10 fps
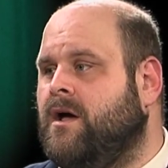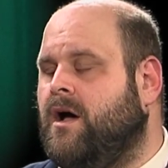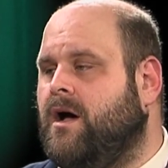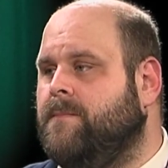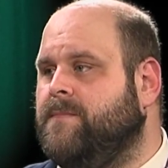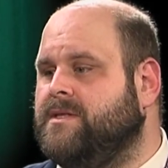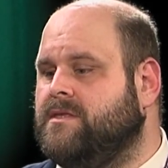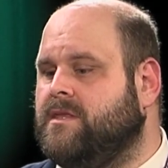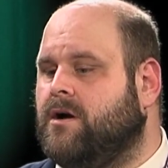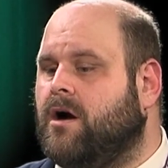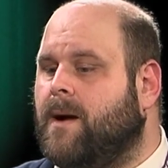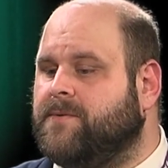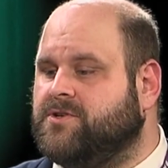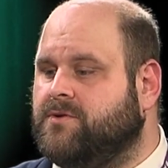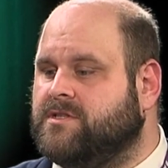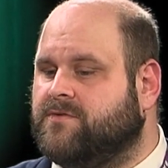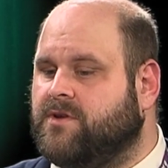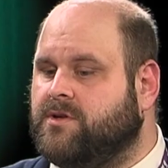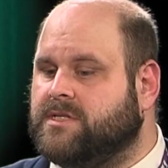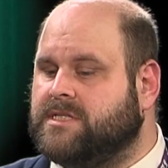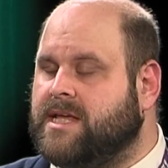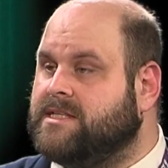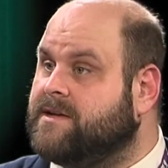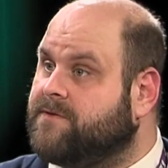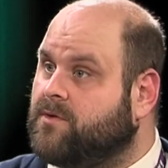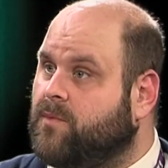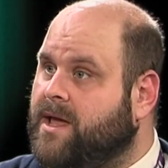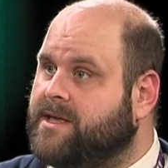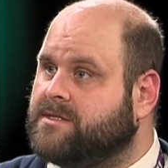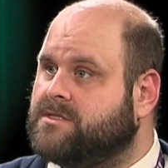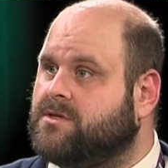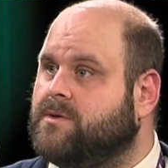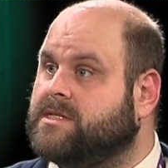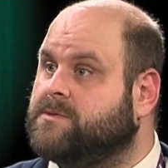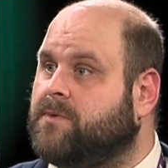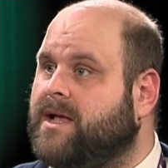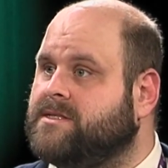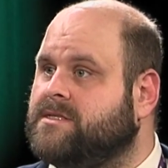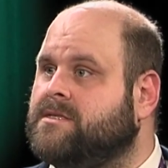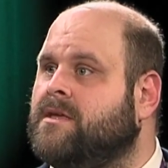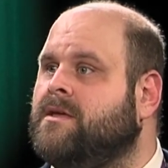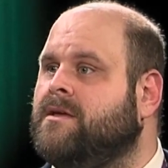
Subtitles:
there are opportunities for you to seek different ways to express